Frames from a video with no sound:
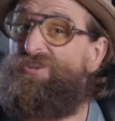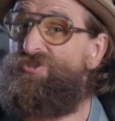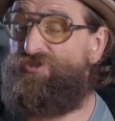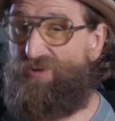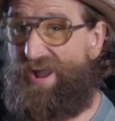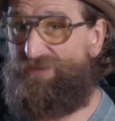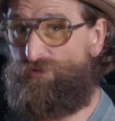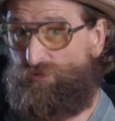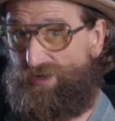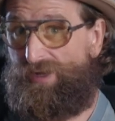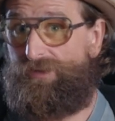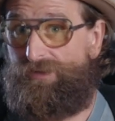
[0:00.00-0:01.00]
can travel
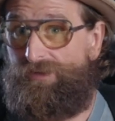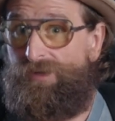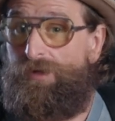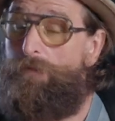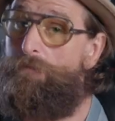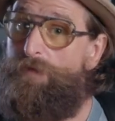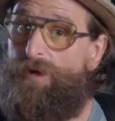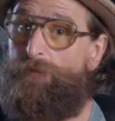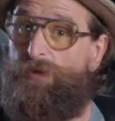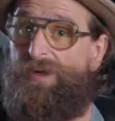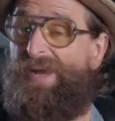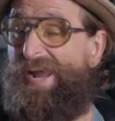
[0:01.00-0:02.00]
with
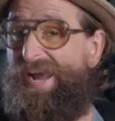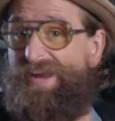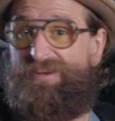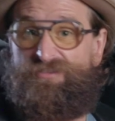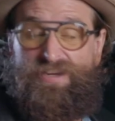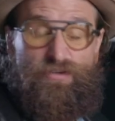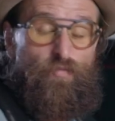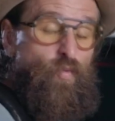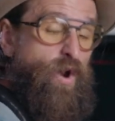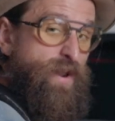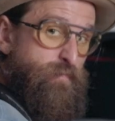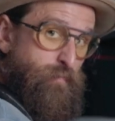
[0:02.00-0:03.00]
minimally, and it's like
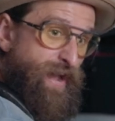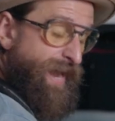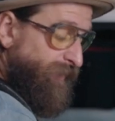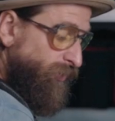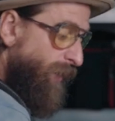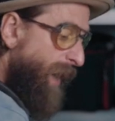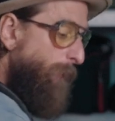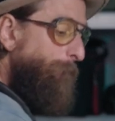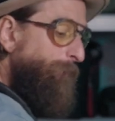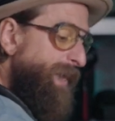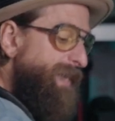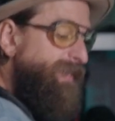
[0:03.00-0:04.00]
one bag. So
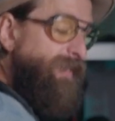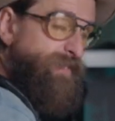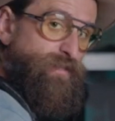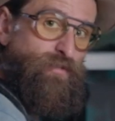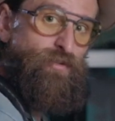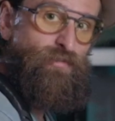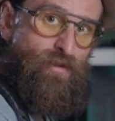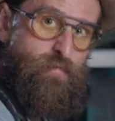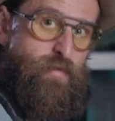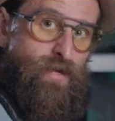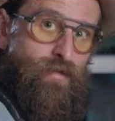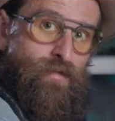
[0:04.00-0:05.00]
how big does it look
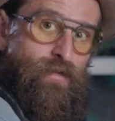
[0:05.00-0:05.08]
on me?